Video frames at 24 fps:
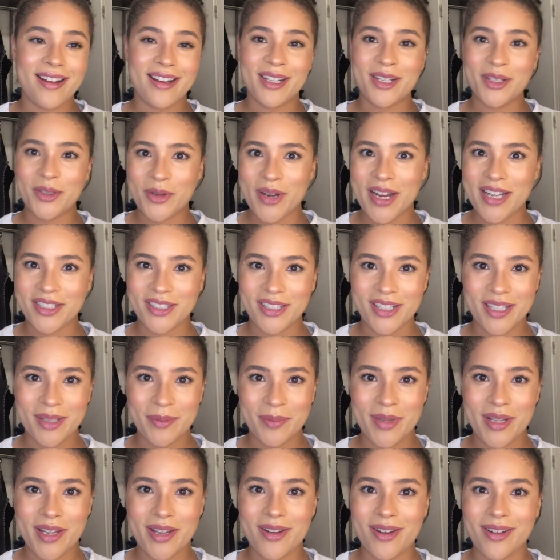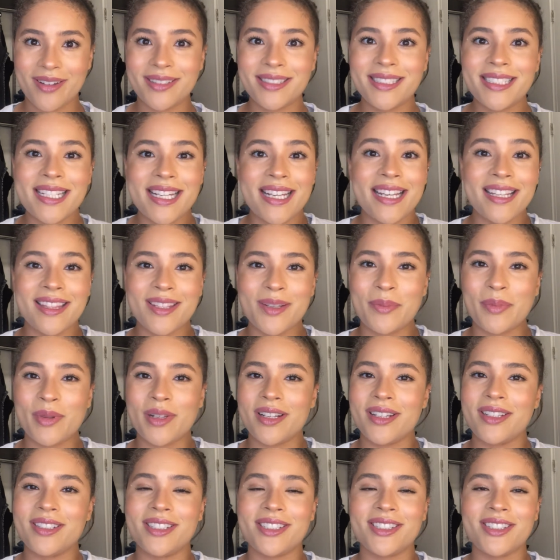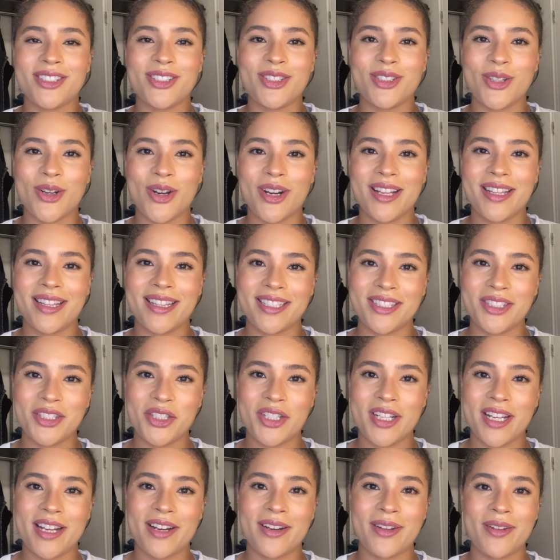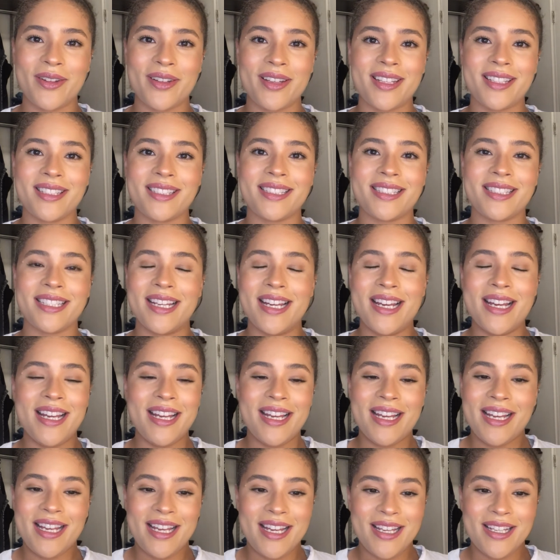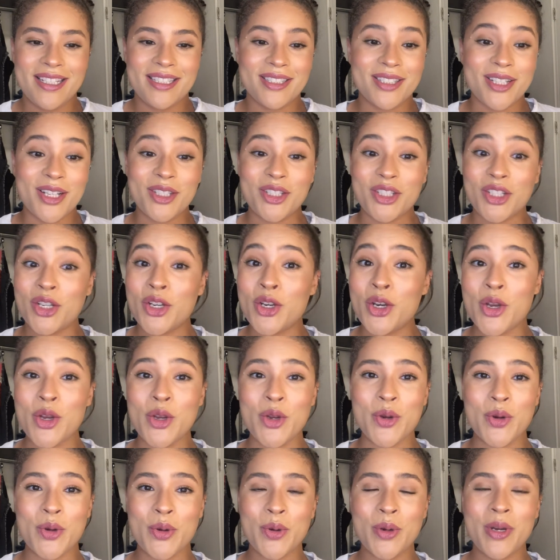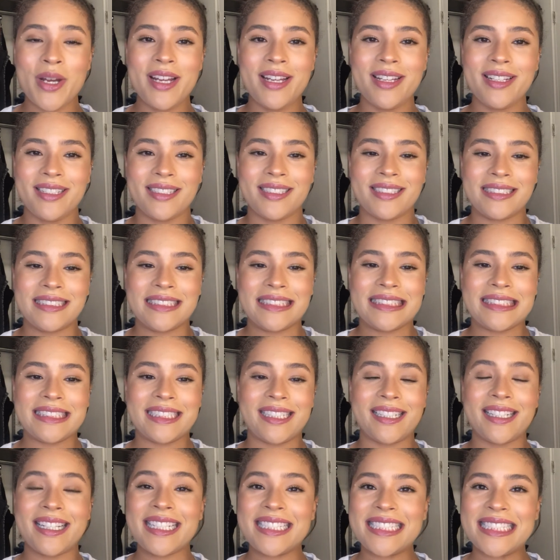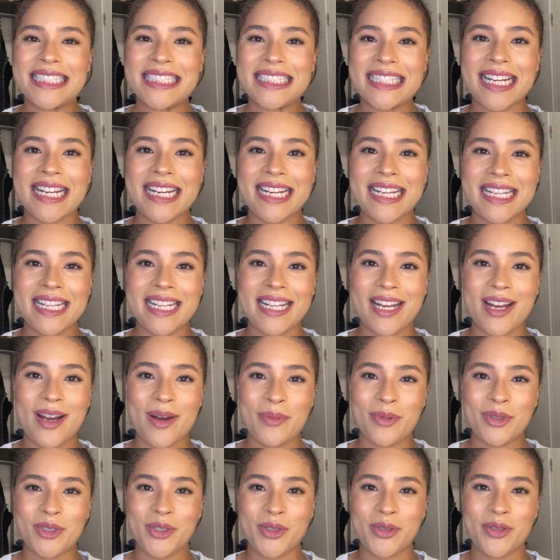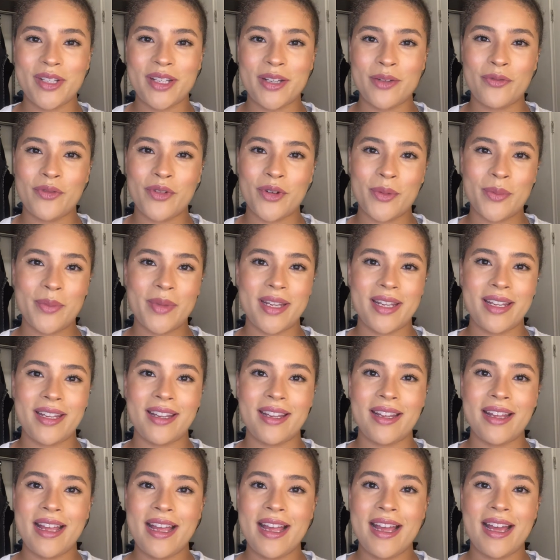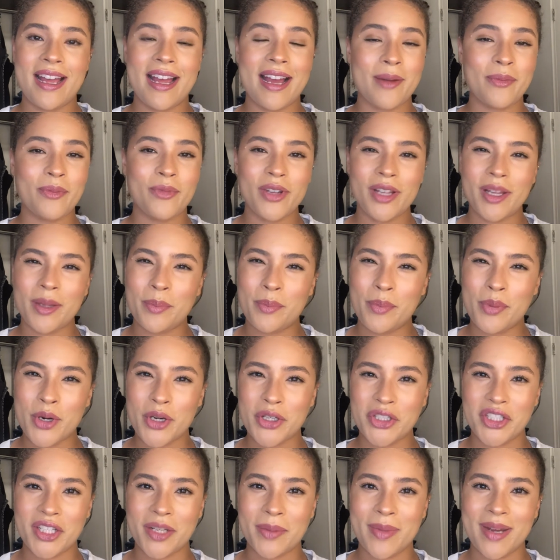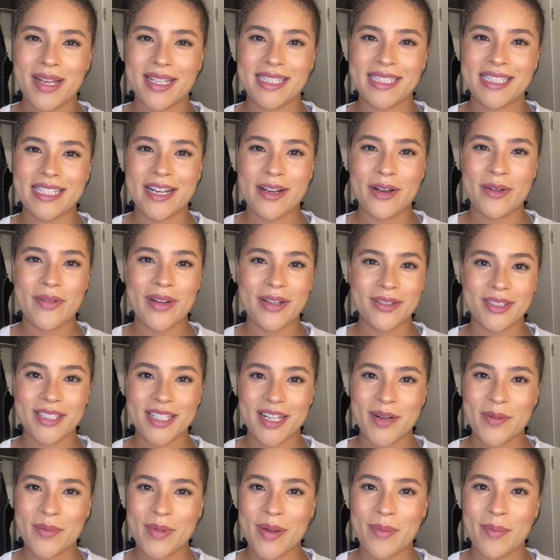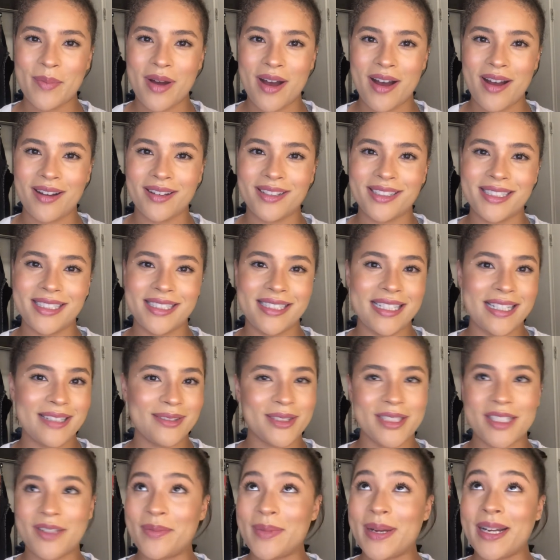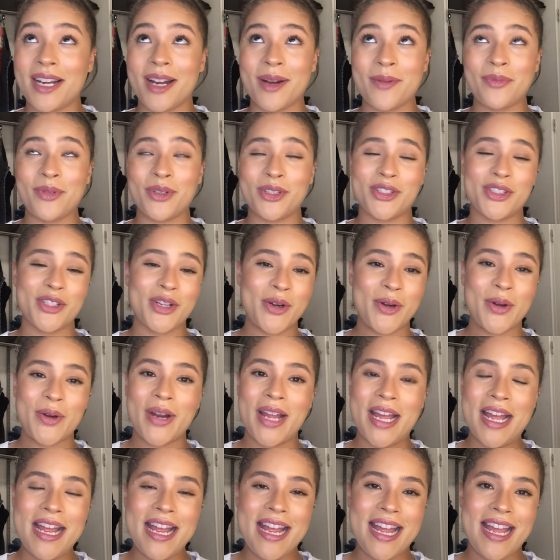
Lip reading: congratulating me on taking the plunge and starting this channel. It's such a new, exciting opportunity for me. I'm really pushing myself outside of my box, outside of my comfort zone,